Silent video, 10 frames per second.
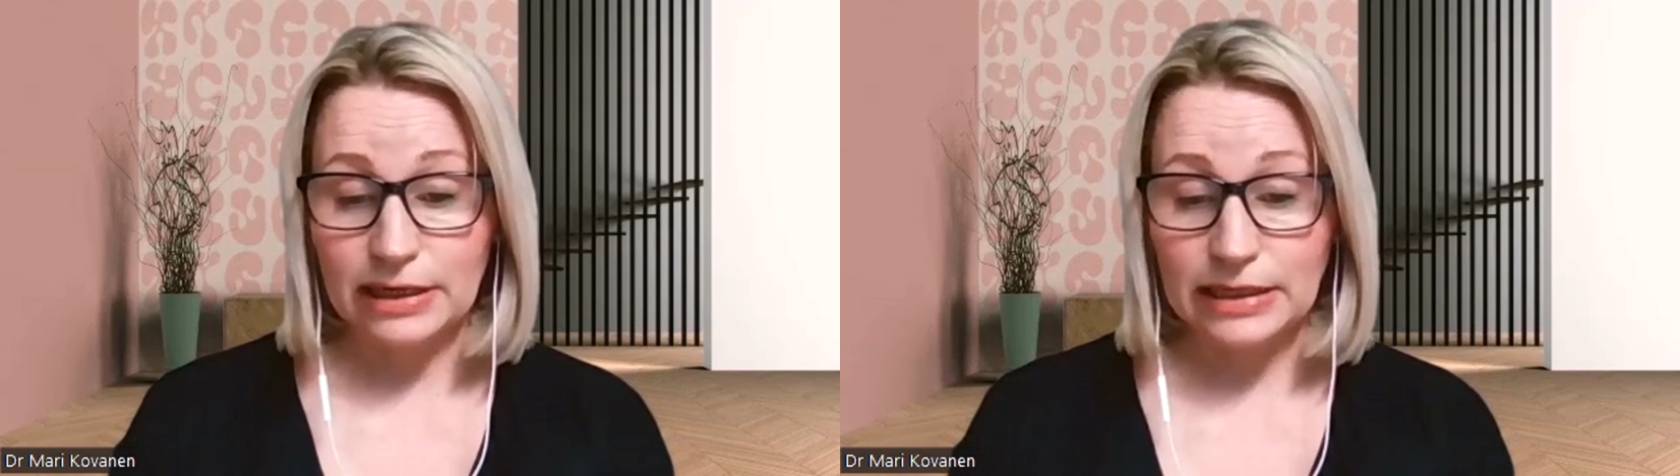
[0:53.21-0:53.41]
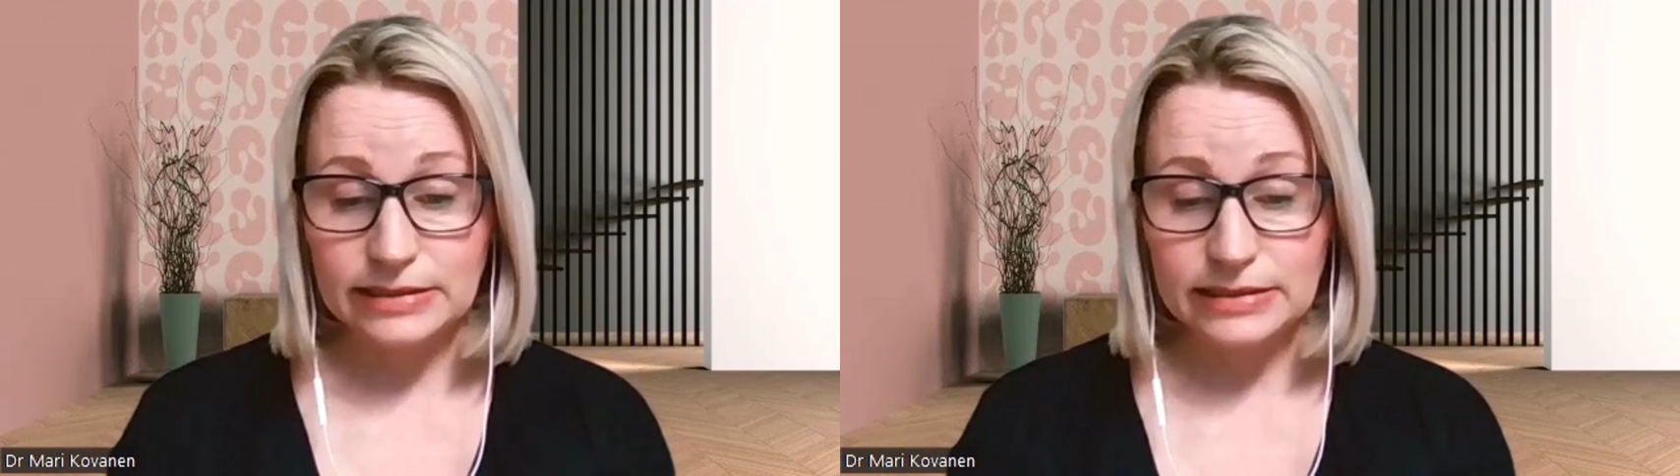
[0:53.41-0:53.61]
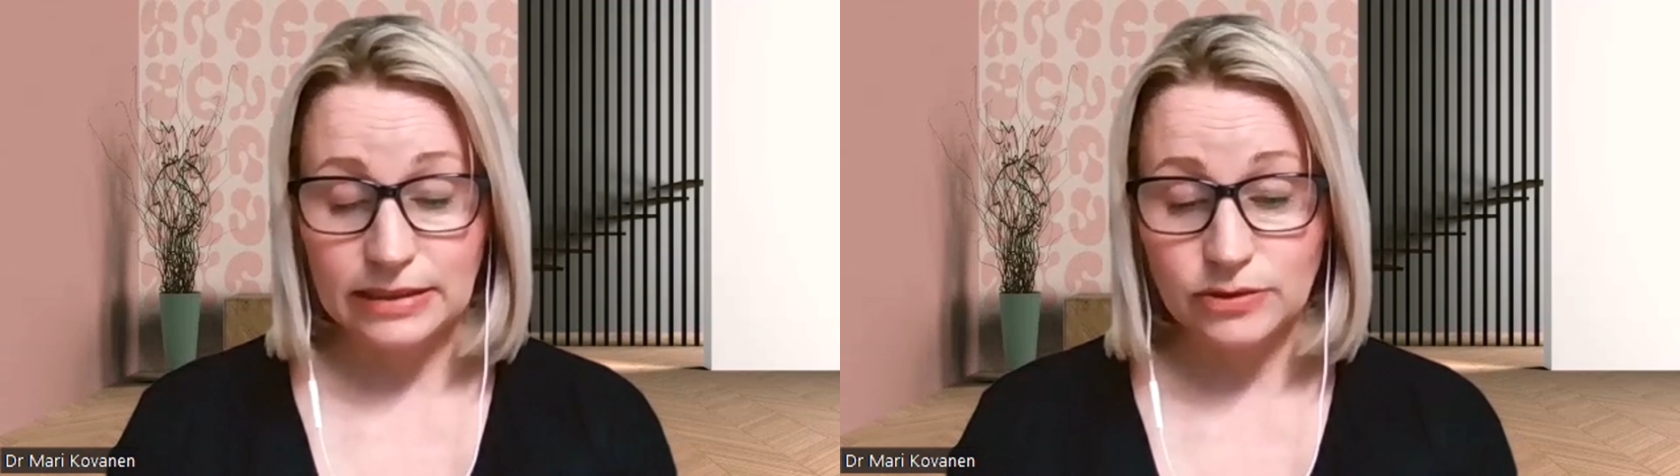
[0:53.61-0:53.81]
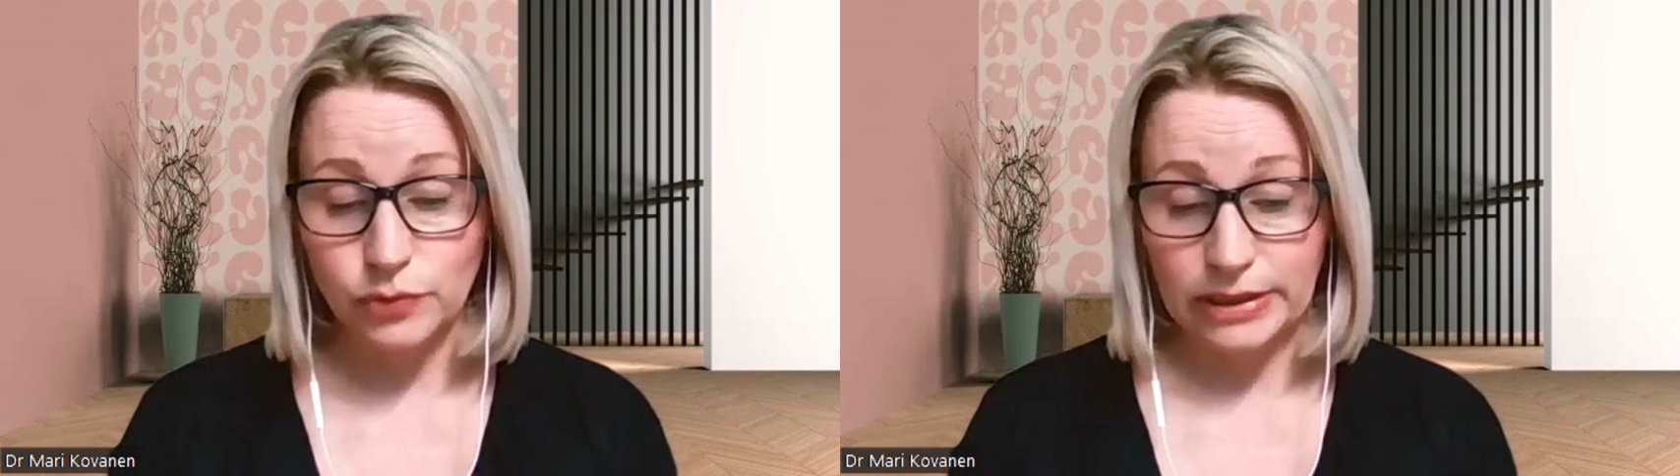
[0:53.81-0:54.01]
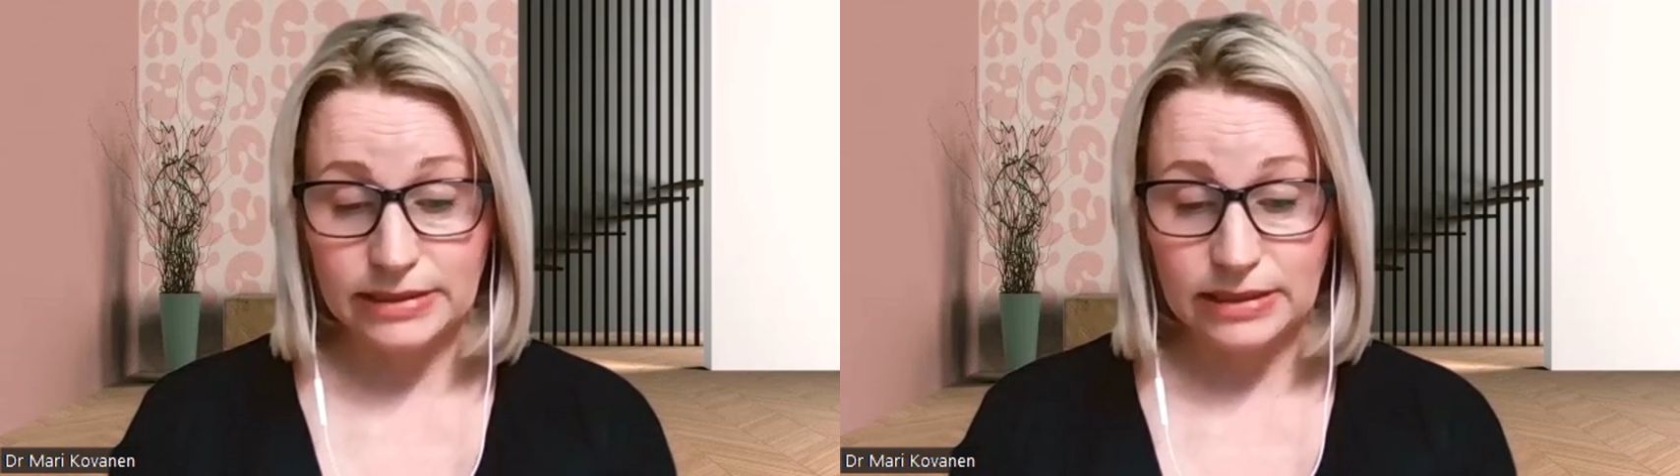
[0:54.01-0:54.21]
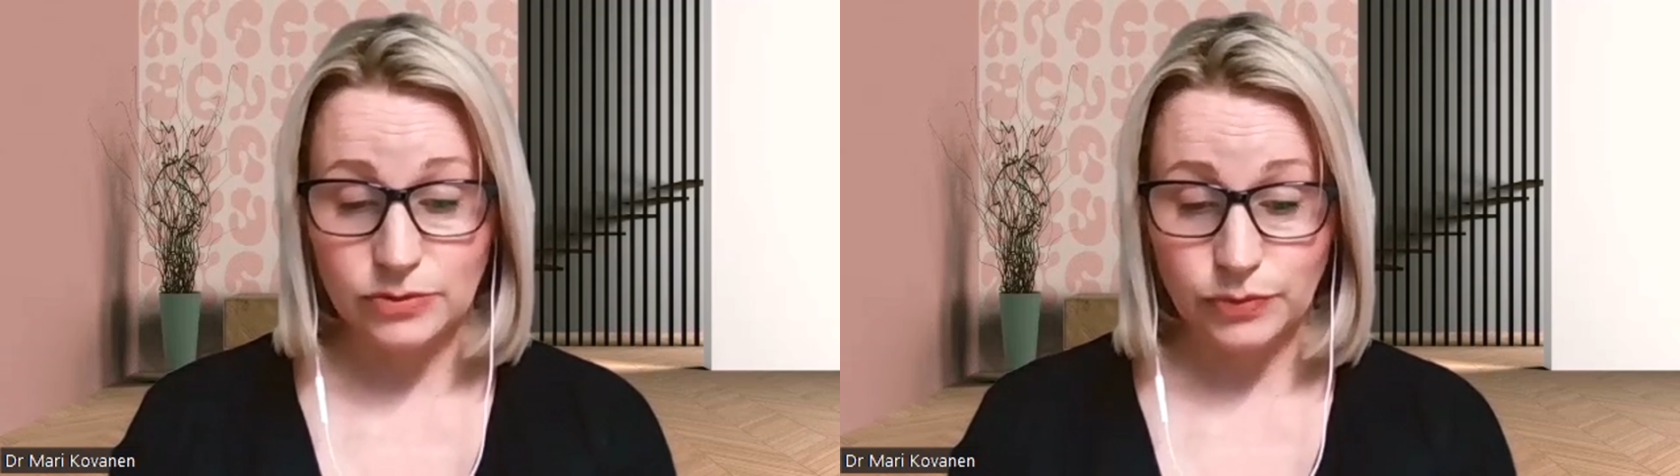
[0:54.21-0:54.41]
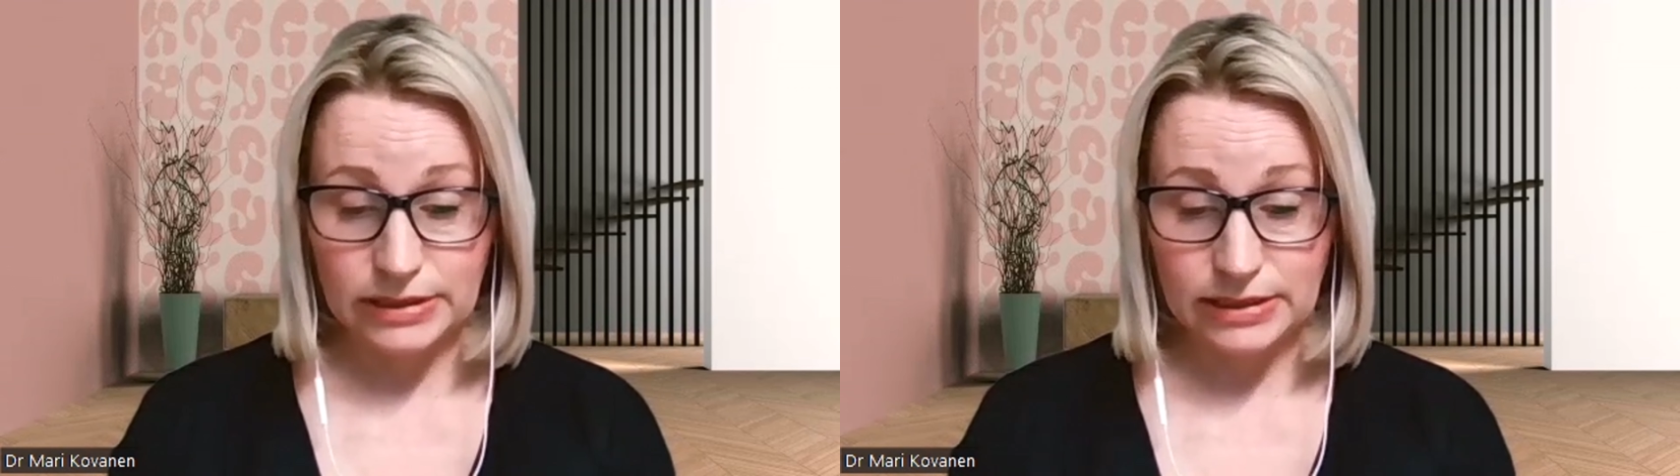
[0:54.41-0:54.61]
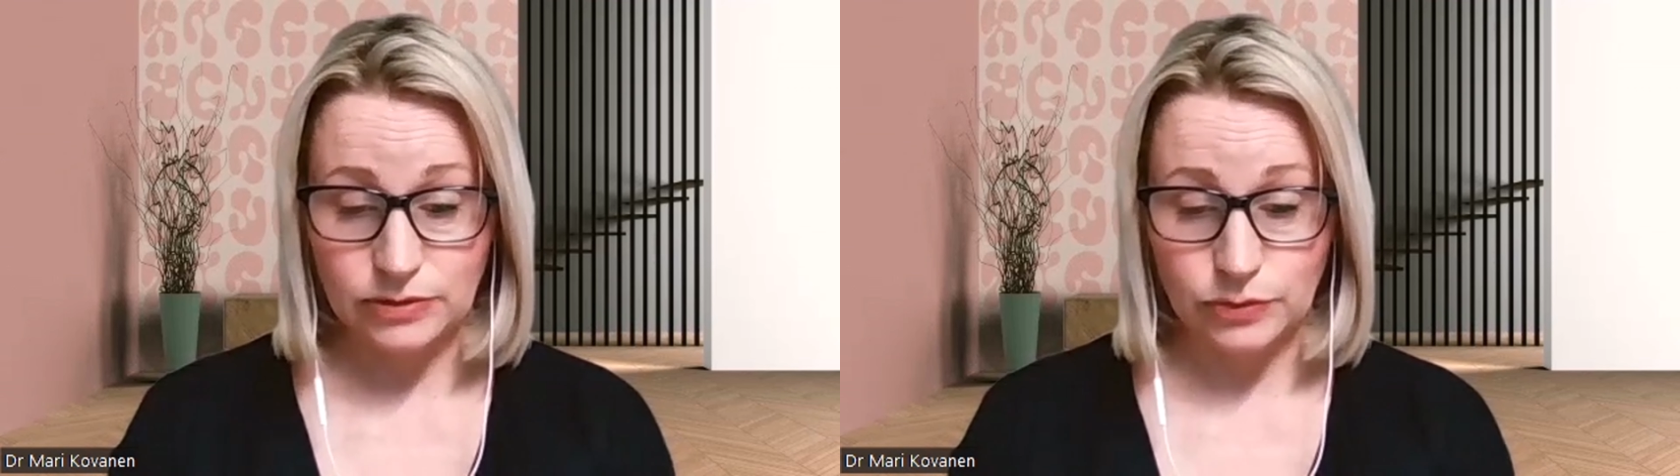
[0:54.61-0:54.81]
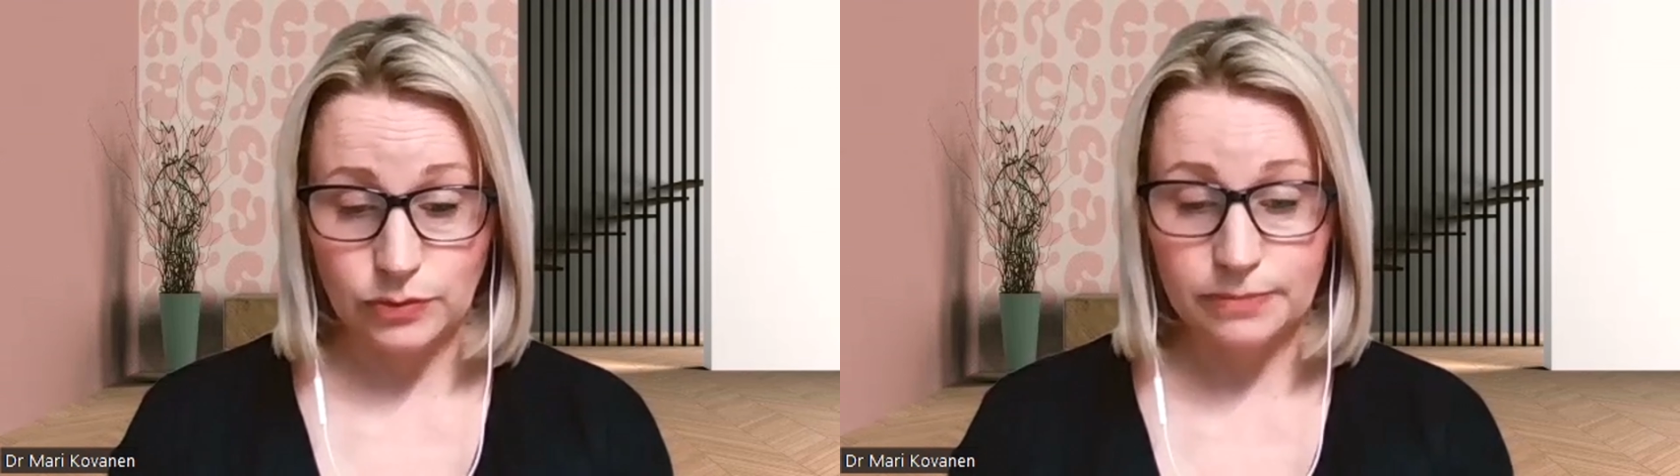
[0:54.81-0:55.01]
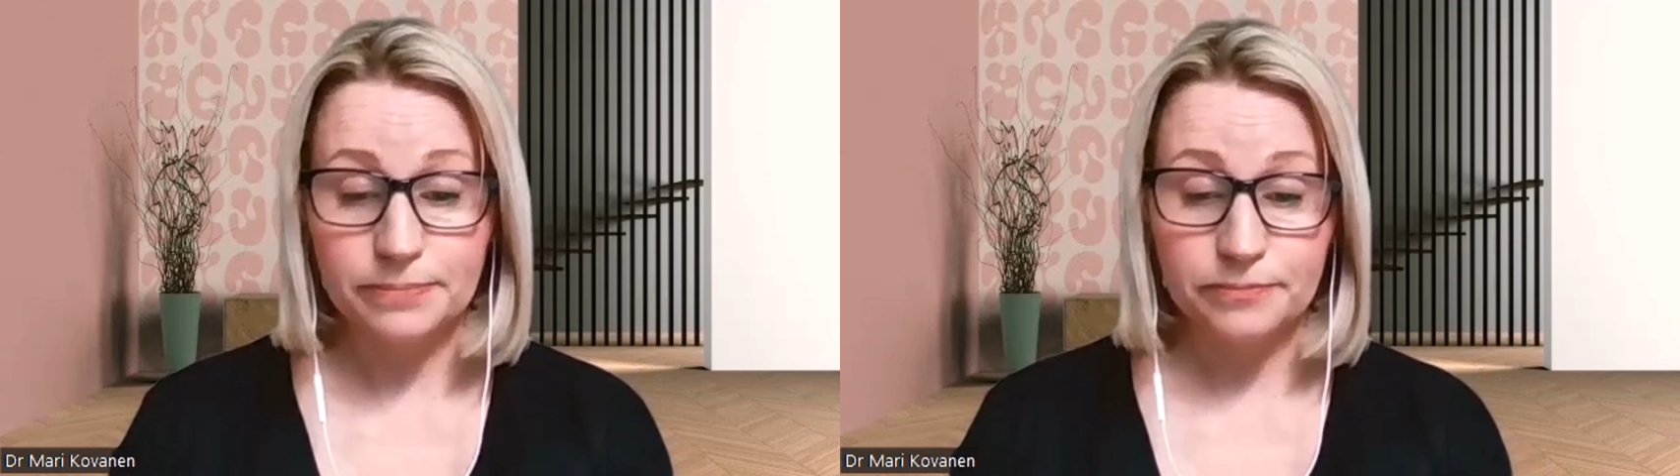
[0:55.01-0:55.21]
released in
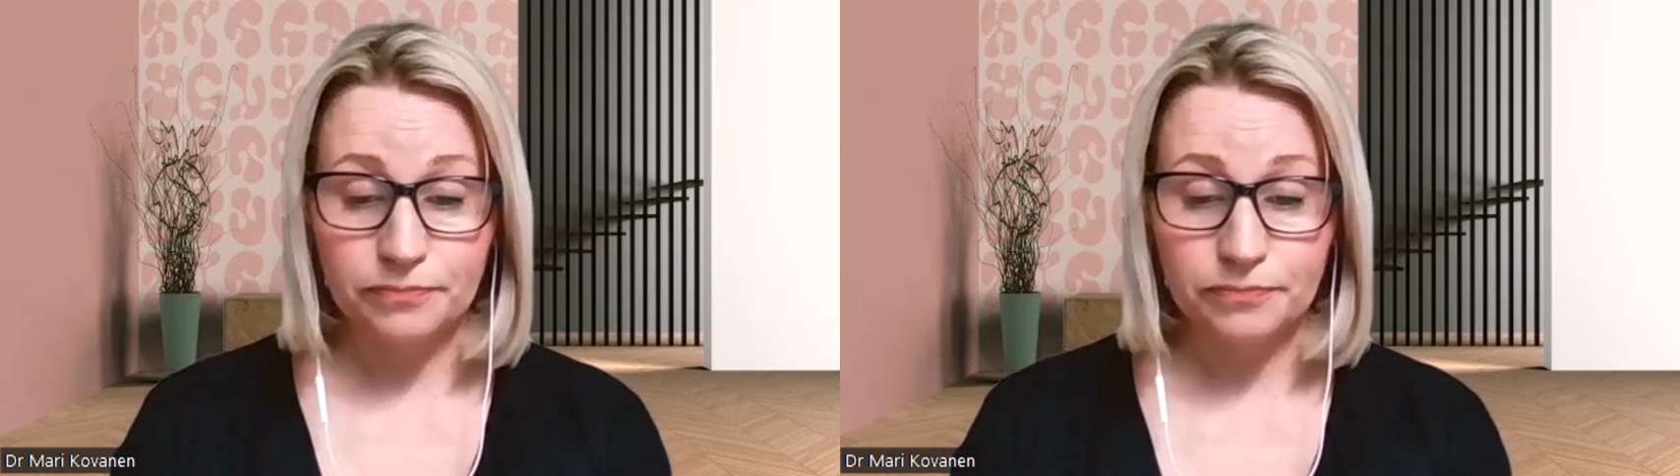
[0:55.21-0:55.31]
2022.